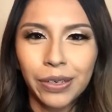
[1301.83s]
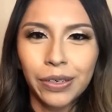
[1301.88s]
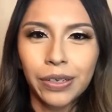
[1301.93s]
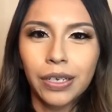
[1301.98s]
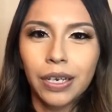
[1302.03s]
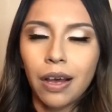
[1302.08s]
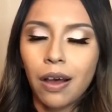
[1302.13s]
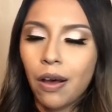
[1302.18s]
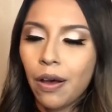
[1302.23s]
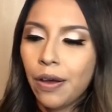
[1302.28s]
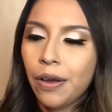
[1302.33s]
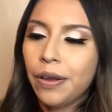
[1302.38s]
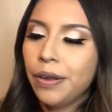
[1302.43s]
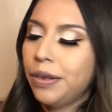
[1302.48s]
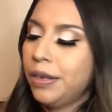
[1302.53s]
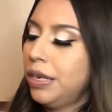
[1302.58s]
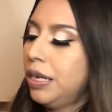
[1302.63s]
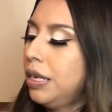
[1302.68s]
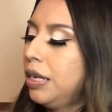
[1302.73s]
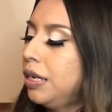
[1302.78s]
on.
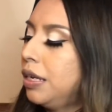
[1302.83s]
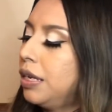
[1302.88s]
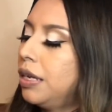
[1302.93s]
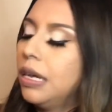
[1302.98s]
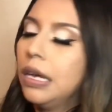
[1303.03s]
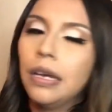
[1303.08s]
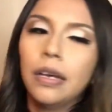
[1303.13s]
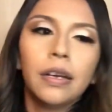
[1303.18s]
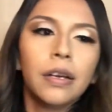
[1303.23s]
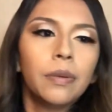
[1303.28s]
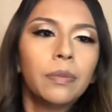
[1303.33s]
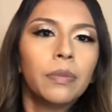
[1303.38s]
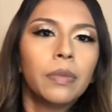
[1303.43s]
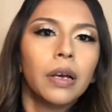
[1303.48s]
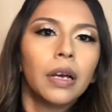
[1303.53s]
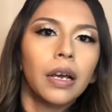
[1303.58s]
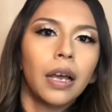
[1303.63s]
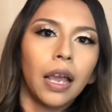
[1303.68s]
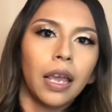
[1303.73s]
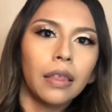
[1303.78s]

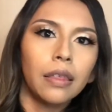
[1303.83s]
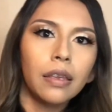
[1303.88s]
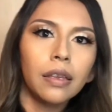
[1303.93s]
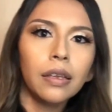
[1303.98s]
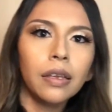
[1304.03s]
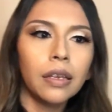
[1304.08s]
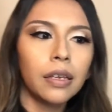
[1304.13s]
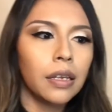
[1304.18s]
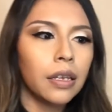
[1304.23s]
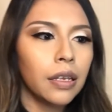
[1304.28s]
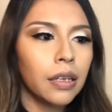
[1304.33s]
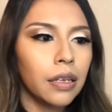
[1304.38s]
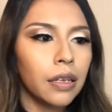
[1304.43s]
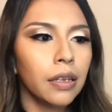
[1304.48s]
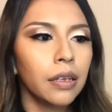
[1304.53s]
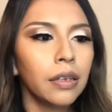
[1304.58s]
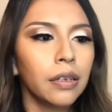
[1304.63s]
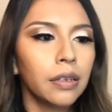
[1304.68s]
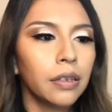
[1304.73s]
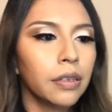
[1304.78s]
I think,
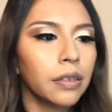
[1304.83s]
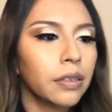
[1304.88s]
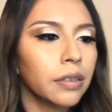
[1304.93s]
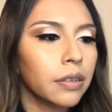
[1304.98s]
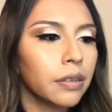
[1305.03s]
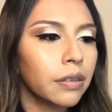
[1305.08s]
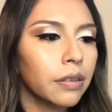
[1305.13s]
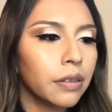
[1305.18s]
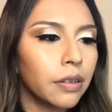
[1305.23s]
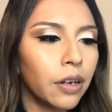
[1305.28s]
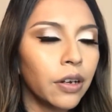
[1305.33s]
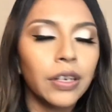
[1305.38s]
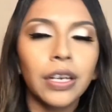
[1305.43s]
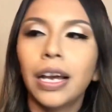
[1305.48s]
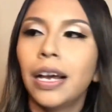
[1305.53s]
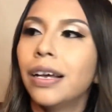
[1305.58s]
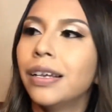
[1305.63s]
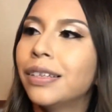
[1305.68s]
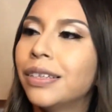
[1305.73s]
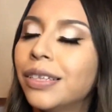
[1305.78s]
oh yeah,
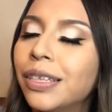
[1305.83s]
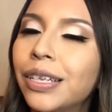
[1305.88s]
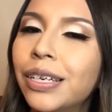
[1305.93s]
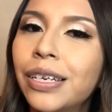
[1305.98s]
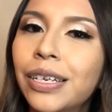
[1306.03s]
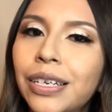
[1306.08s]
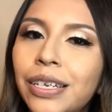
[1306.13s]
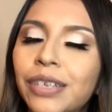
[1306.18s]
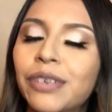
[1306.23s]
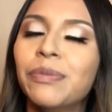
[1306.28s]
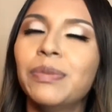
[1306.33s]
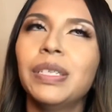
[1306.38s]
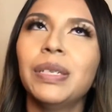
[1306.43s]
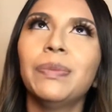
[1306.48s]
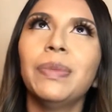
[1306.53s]
the, ¿cómo se llama?